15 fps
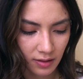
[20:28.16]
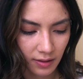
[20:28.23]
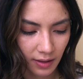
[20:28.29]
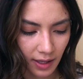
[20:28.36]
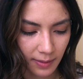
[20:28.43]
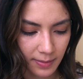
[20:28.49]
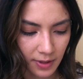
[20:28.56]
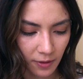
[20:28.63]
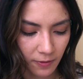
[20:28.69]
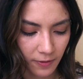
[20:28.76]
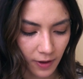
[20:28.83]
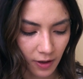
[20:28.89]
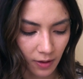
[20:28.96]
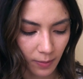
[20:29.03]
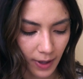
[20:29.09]
I'm so
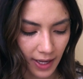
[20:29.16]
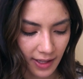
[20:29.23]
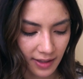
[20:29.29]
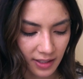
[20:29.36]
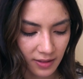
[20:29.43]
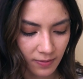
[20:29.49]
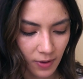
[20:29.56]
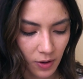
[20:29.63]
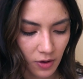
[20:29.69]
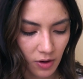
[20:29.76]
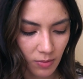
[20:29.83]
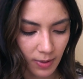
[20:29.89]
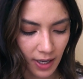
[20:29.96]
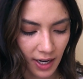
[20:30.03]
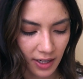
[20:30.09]
far away in this photo,
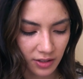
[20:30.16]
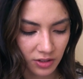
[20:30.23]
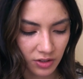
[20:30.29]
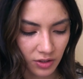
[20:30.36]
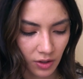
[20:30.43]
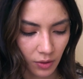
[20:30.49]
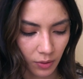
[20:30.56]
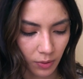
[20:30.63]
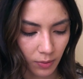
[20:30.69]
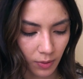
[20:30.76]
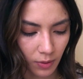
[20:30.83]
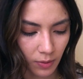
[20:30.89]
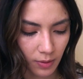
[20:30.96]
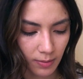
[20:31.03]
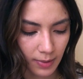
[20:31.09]
but I just go
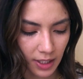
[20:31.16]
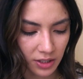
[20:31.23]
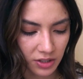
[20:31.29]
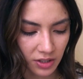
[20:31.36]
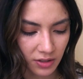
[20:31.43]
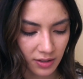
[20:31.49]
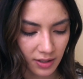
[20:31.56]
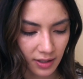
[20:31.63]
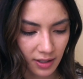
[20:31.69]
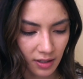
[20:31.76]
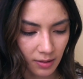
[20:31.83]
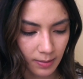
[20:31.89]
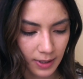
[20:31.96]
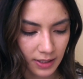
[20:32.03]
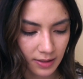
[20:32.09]
through and make sure it's a
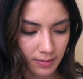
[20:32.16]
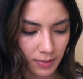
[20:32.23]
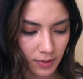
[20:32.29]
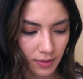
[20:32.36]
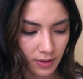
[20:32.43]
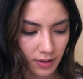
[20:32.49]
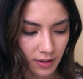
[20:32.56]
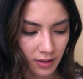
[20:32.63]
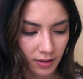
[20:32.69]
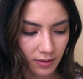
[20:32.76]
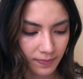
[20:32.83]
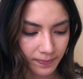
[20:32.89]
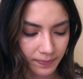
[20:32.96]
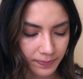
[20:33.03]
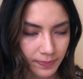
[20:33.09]
little bit smoother
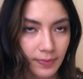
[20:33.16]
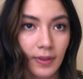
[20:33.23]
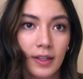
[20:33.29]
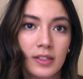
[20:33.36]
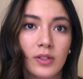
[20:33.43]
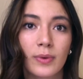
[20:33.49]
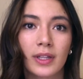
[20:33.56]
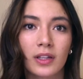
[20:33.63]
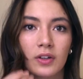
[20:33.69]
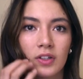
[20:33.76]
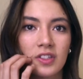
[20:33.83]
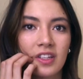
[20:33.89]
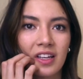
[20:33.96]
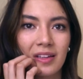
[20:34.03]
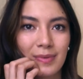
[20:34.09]
so it
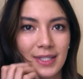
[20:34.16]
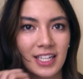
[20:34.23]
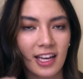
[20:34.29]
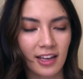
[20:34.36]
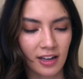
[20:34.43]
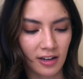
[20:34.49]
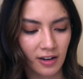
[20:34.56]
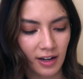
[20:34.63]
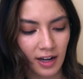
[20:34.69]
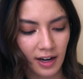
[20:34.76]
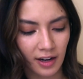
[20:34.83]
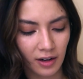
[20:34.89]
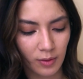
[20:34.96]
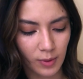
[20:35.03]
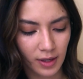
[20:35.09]
looks like it was taken on a
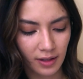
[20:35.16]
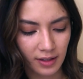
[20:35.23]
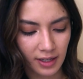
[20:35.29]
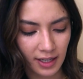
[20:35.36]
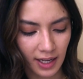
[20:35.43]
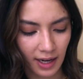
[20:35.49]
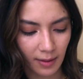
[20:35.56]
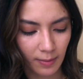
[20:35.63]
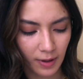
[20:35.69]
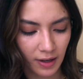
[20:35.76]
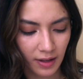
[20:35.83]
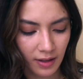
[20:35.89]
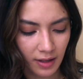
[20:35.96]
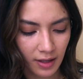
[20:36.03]
higher quality camera.